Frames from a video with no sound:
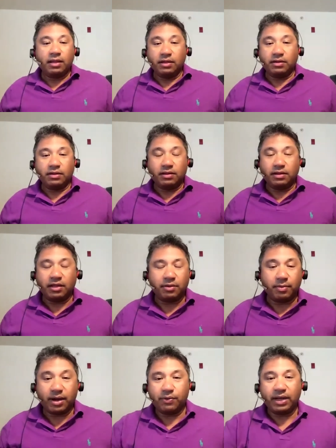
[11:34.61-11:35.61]
and then they
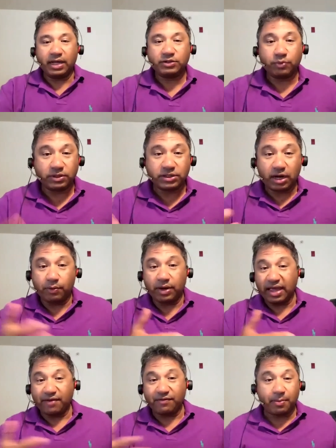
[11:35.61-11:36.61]
might realize, well, it's not
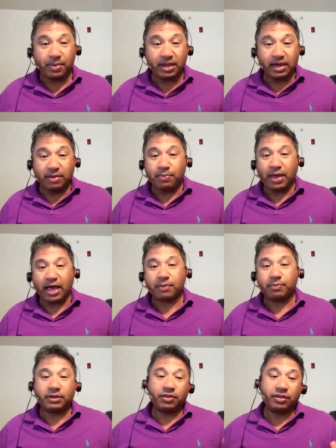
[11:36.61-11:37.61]
really having that big an impact.
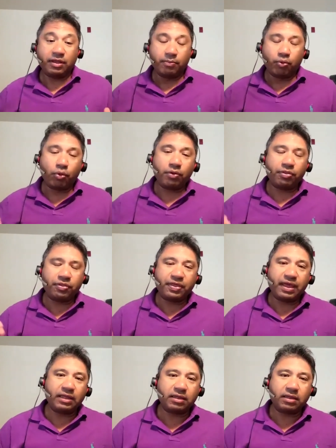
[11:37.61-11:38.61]
But the important
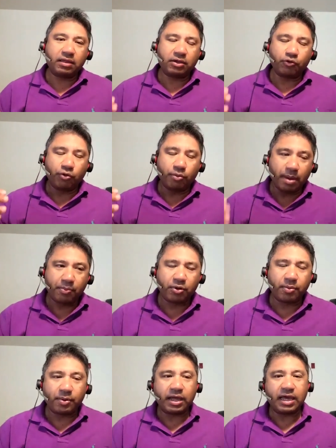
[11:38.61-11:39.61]
thing to remember
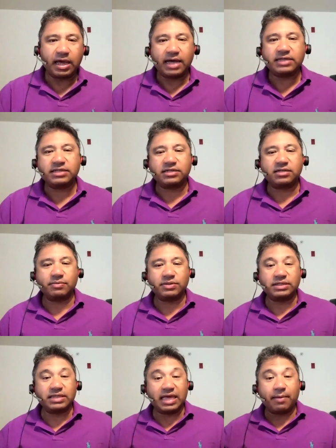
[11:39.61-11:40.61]
about AI systems
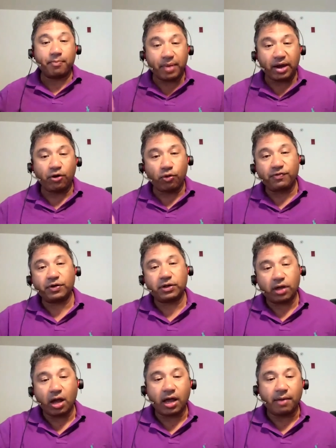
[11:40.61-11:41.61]
is they get better over
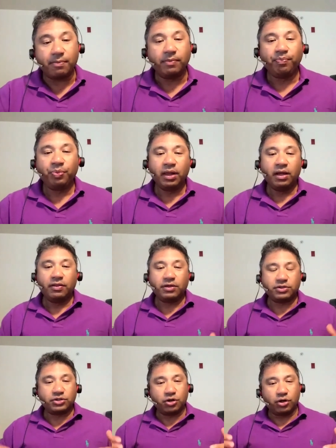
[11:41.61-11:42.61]
time.
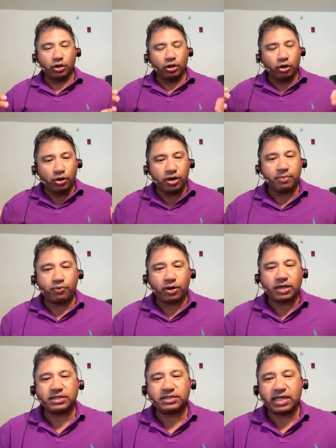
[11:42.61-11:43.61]
There's a certain learning
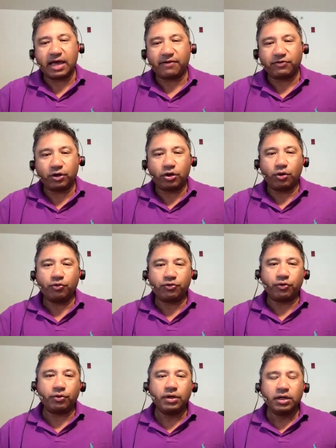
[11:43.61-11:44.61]
process they have to go
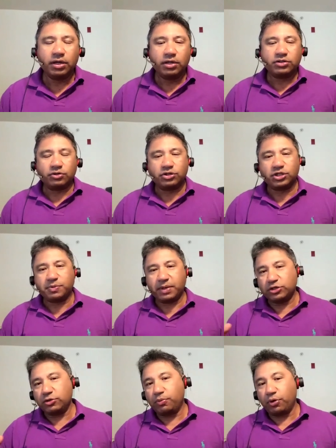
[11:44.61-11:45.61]
through. So right, just
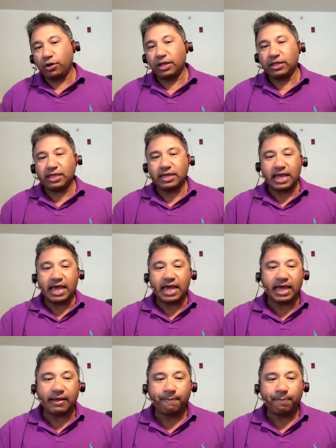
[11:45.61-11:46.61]
because you put it in
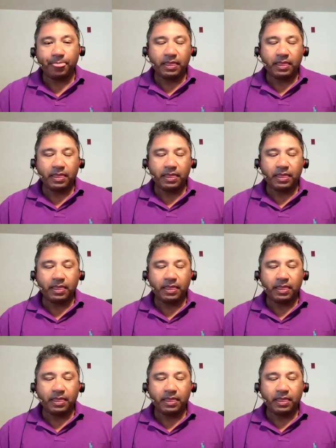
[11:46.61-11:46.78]
today,